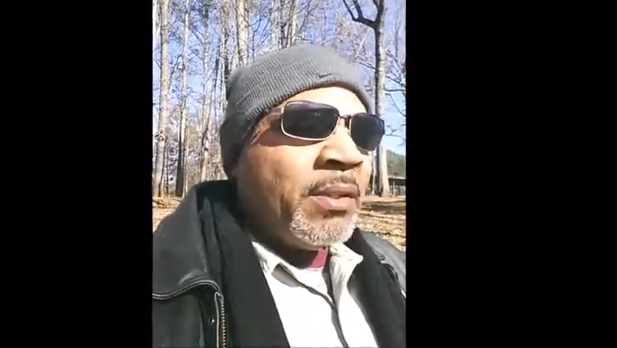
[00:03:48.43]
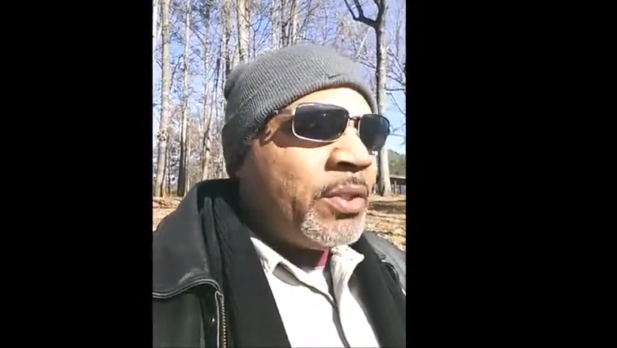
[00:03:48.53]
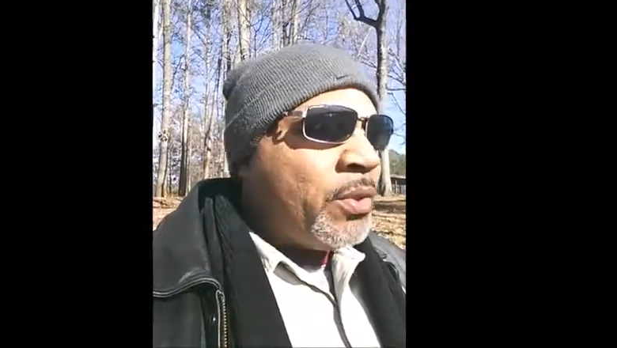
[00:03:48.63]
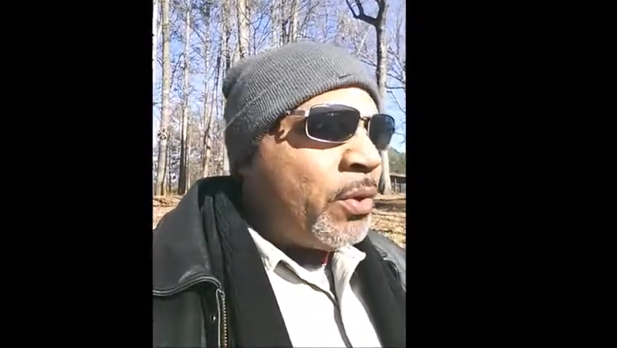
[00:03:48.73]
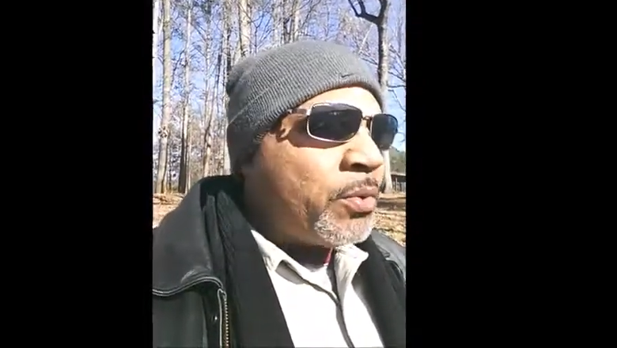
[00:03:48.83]

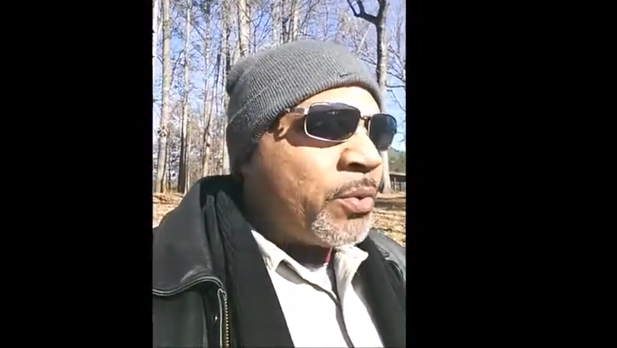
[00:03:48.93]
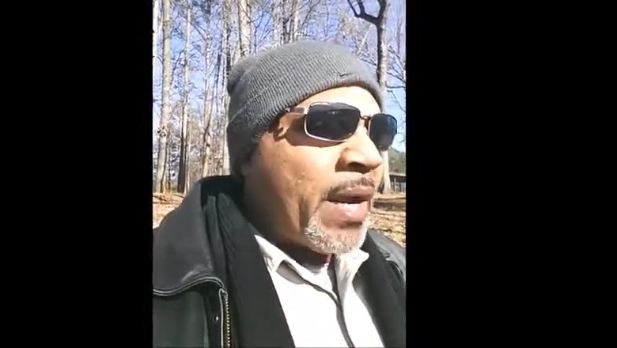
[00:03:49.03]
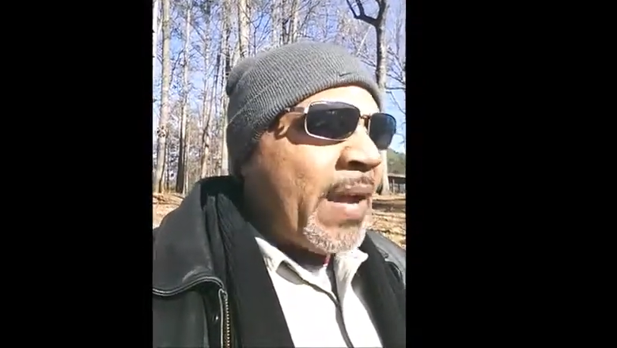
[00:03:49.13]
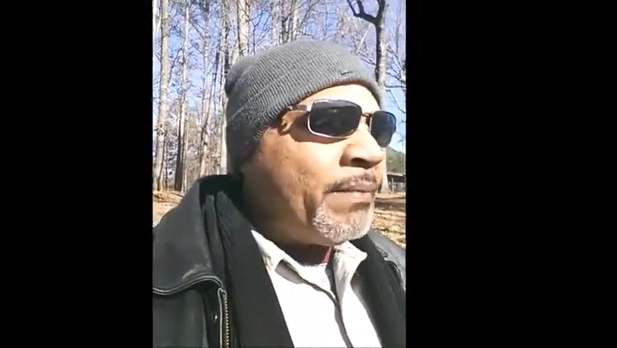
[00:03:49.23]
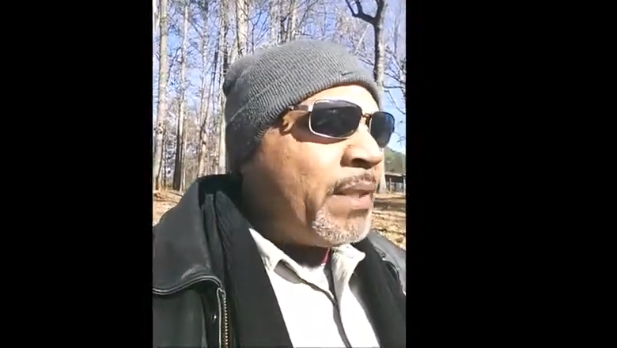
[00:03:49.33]
You know,
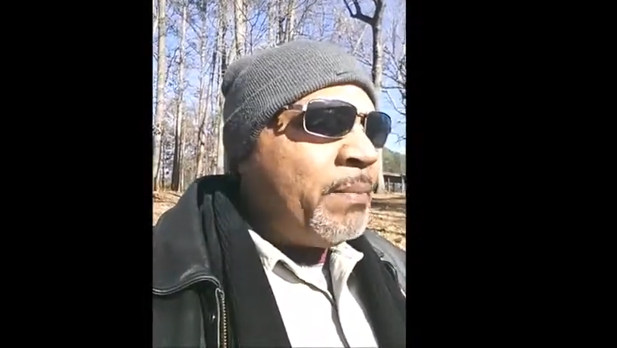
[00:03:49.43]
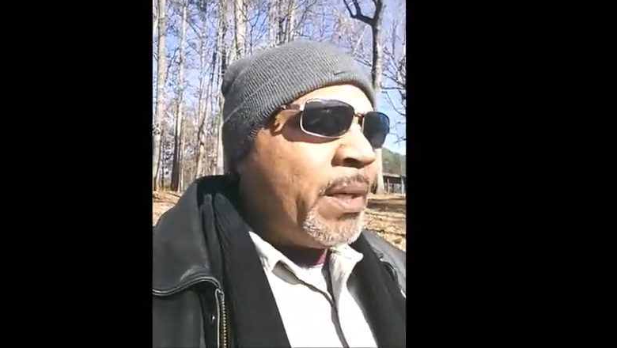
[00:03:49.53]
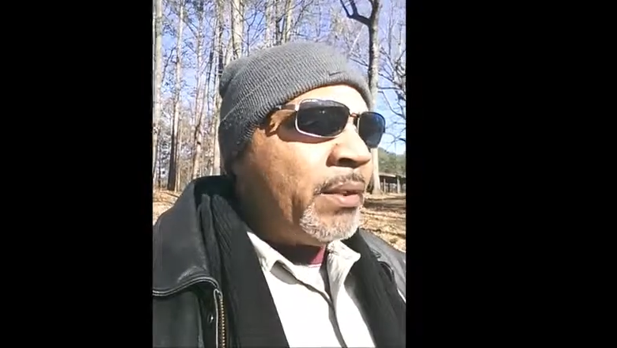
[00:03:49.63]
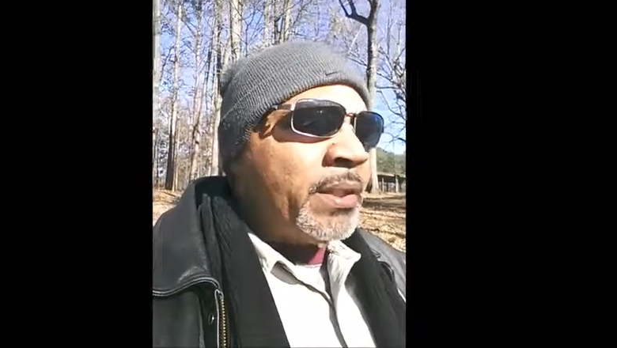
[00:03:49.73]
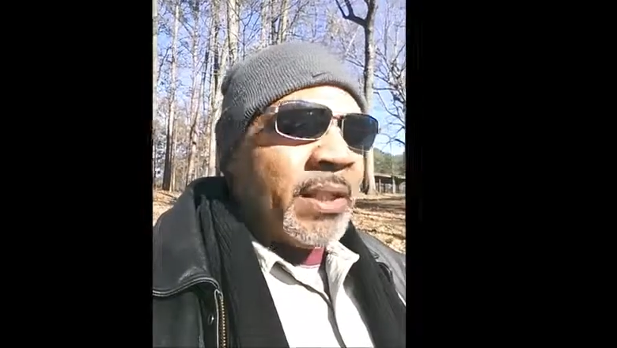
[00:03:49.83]
draft
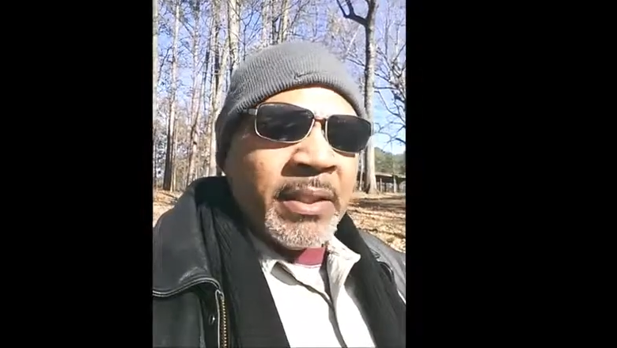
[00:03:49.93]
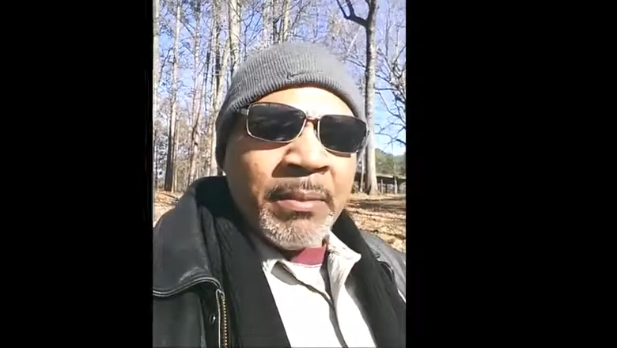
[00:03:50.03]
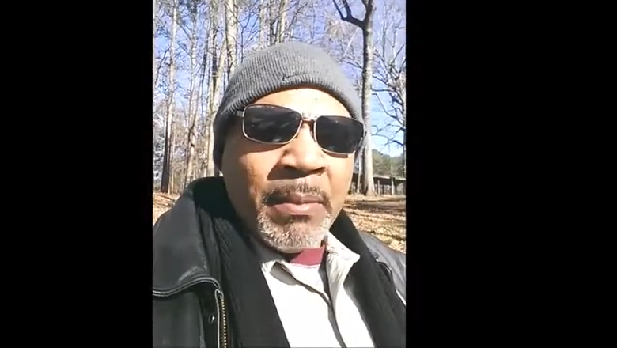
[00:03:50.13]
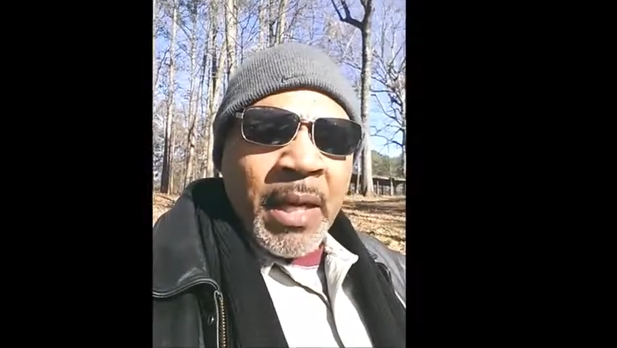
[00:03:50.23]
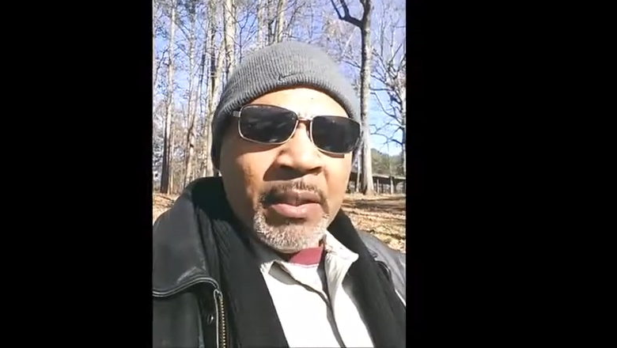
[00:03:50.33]
emails. It
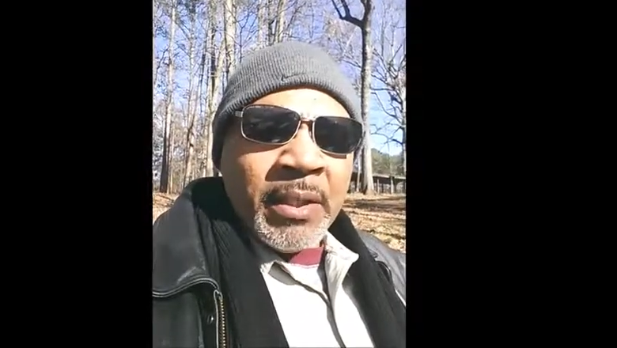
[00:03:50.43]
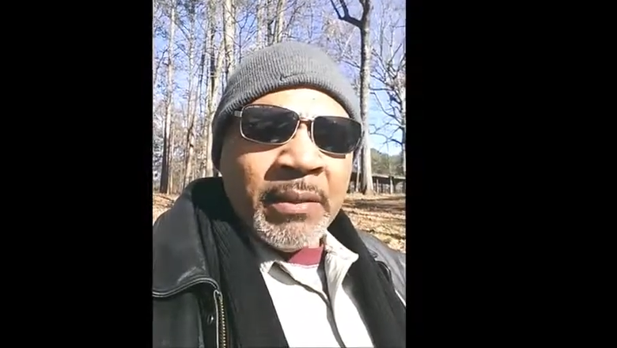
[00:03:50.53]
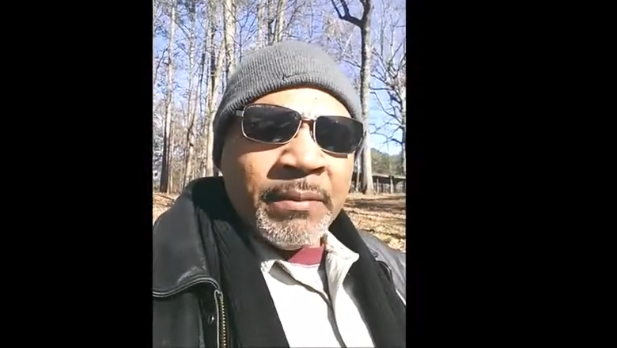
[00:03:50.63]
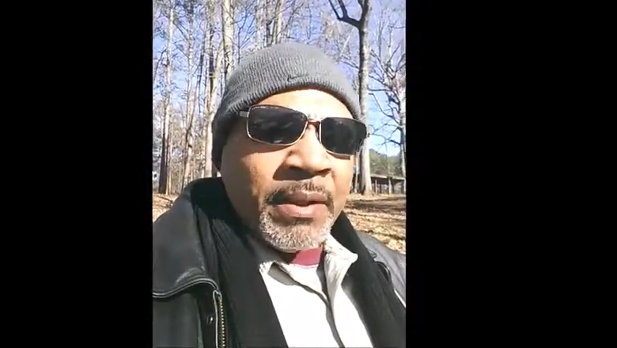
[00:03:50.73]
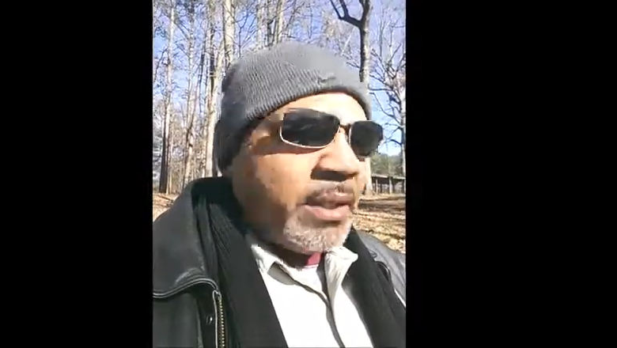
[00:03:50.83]
doesn't matter
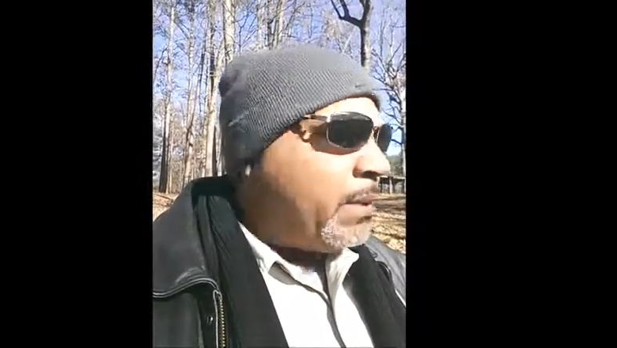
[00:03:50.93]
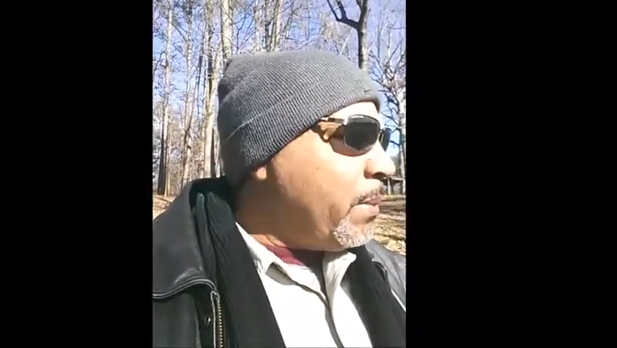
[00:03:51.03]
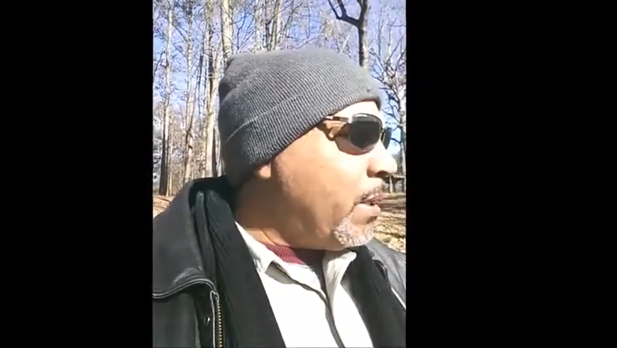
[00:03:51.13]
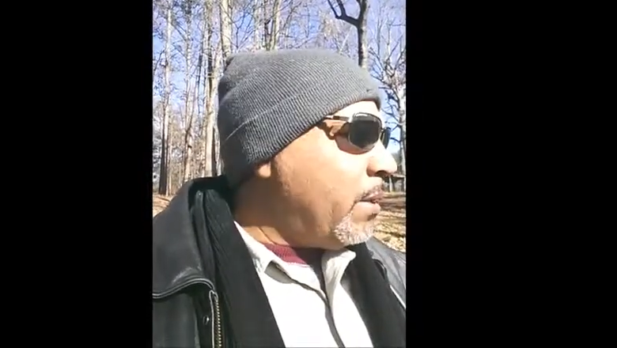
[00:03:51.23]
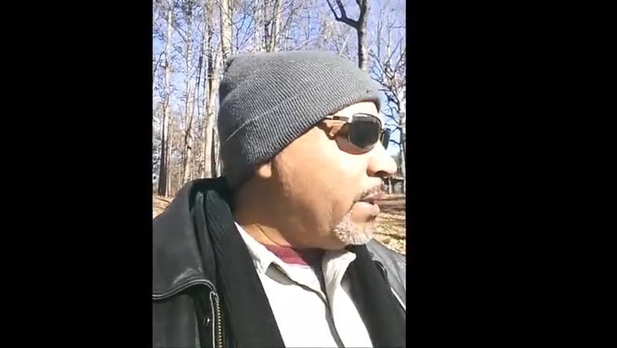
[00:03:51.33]
if the
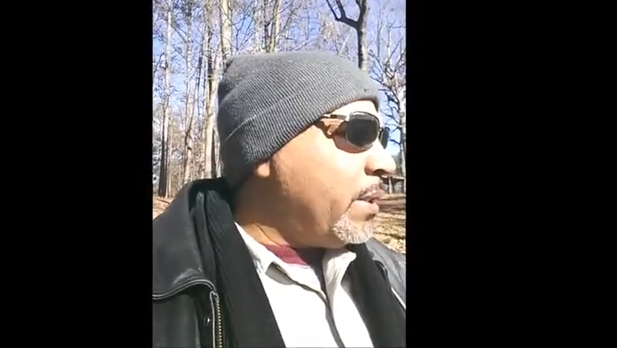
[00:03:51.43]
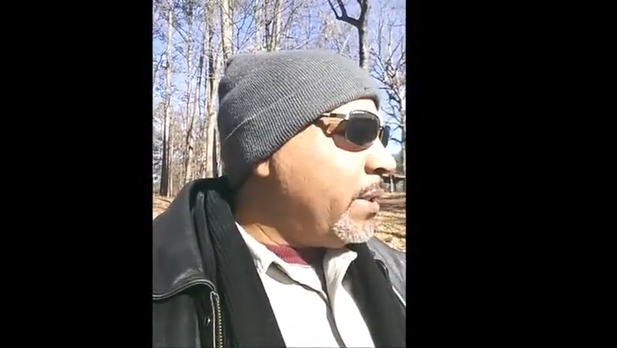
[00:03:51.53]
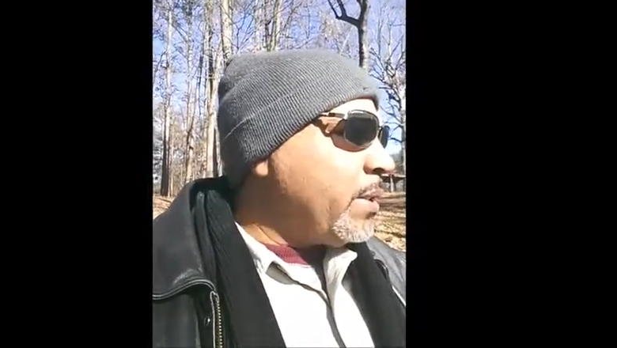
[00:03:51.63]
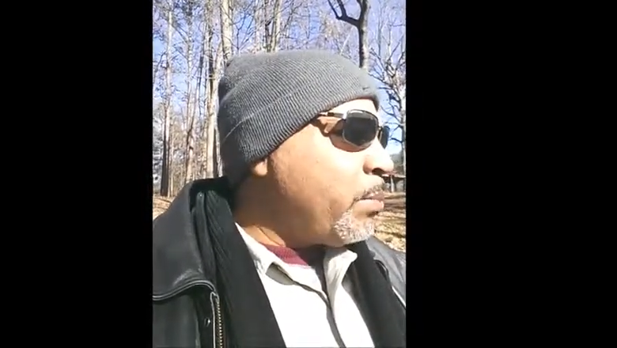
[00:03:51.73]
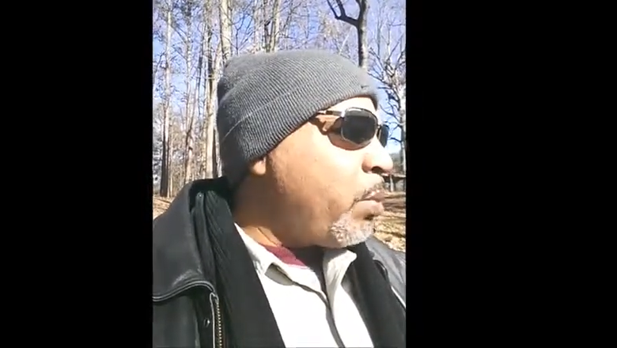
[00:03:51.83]
email
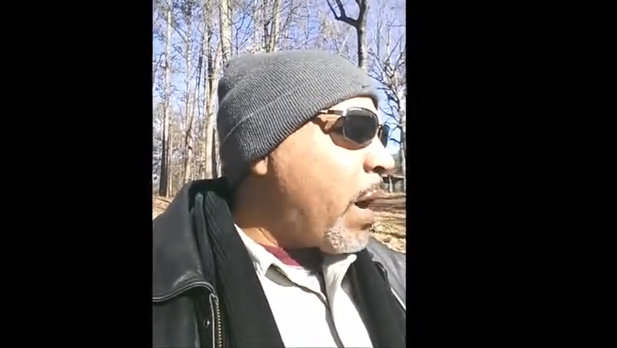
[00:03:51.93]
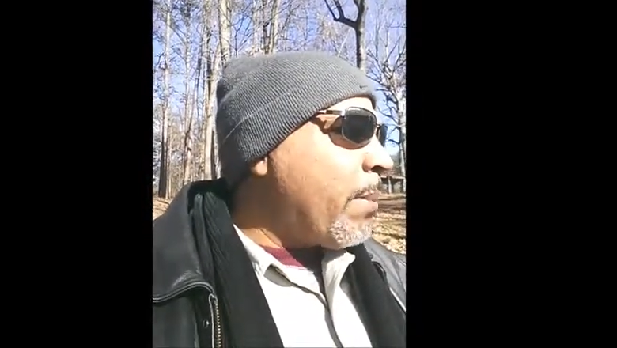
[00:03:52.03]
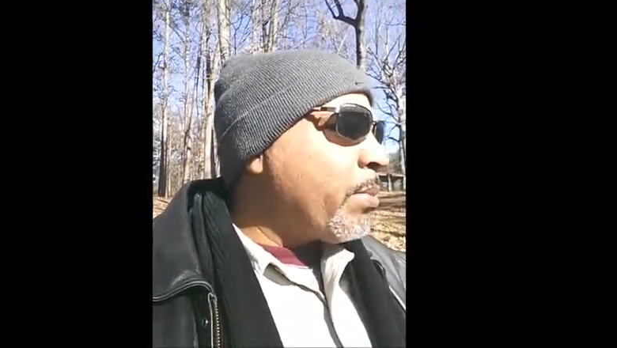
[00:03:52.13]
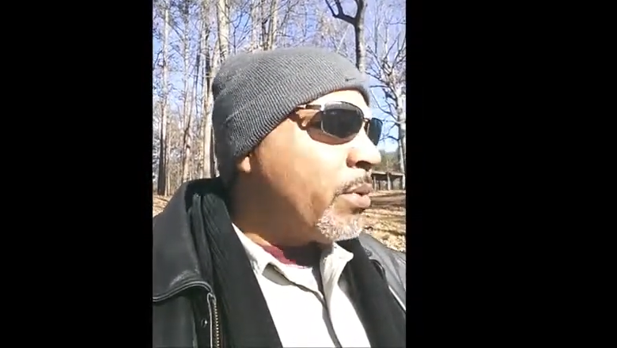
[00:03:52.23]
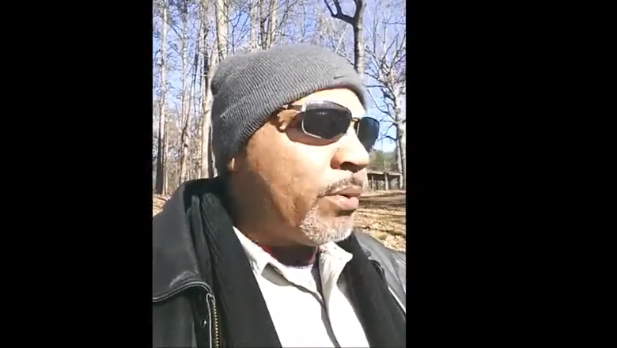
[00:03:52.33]
is
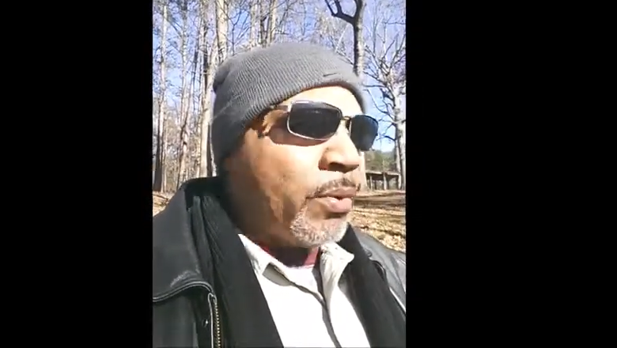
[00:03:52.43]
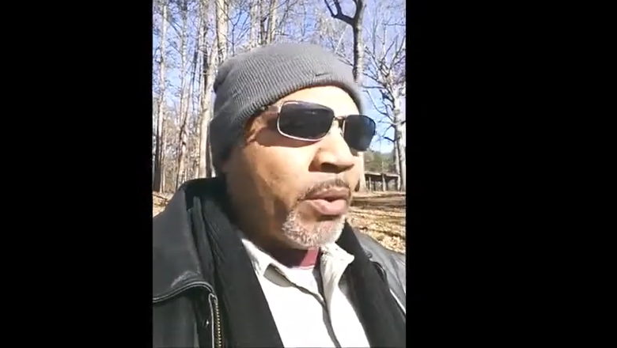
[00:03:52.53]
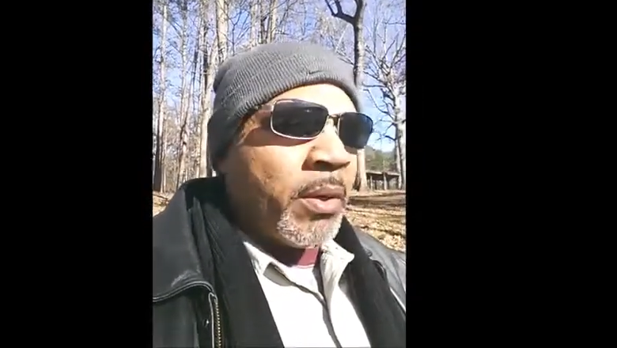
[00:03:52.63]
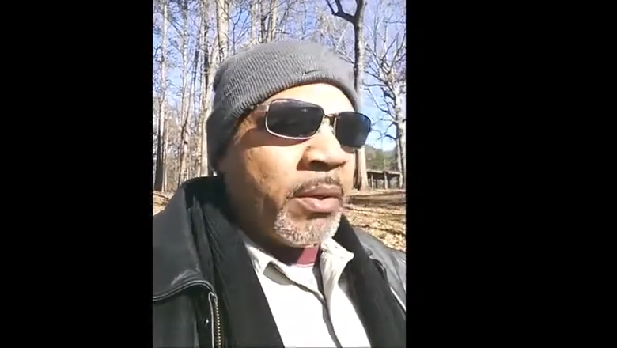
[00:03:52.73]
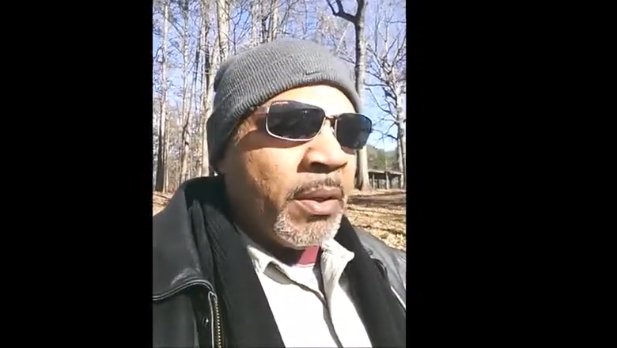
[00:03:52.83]
proper
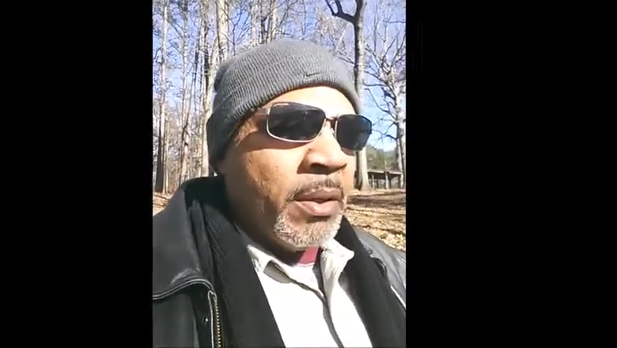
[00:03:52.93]
or